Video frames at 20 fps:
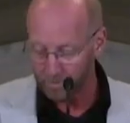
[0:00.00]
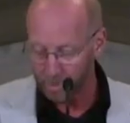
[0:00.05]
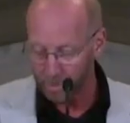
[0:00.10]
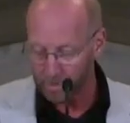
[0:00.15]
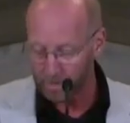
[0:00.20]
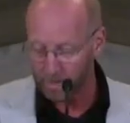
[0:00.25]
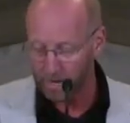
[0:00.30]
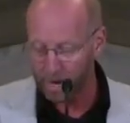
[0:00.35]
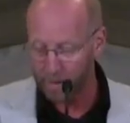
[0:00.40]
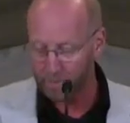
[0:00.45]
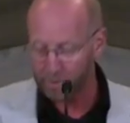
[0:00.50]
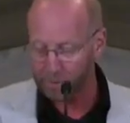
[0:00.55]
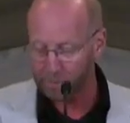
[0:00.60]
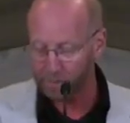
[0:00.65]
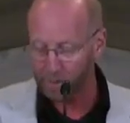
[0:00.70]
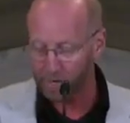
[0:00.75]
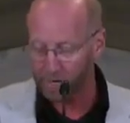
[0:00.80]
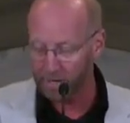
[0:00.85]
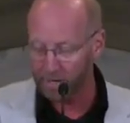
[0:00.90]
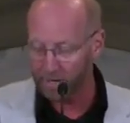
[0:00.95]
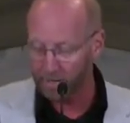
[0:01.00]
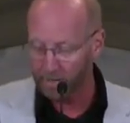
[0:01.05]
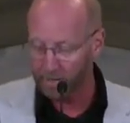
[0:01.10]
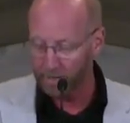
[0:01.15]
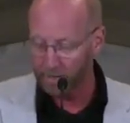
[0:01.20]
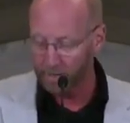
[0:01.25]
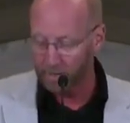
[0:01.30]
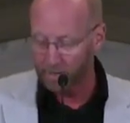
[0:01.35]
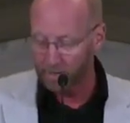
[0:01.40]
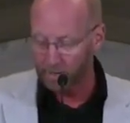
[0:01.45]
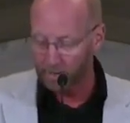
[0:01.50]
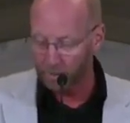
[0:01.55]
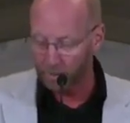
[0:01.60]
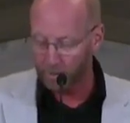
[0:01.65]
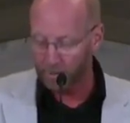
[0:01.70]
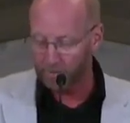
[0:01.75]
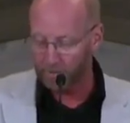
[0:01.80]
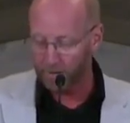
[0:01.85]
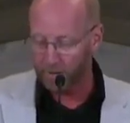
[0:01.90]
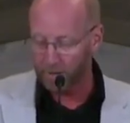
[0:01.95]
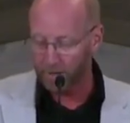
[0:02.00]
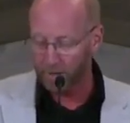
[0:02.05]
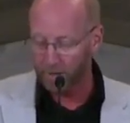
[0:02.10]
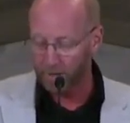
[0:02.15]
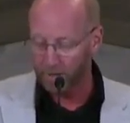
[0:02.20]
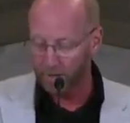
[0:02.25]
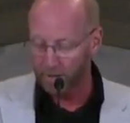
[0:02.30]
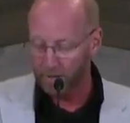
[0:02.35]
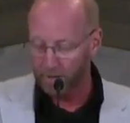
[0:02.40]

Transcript: Thomas Paine, one of our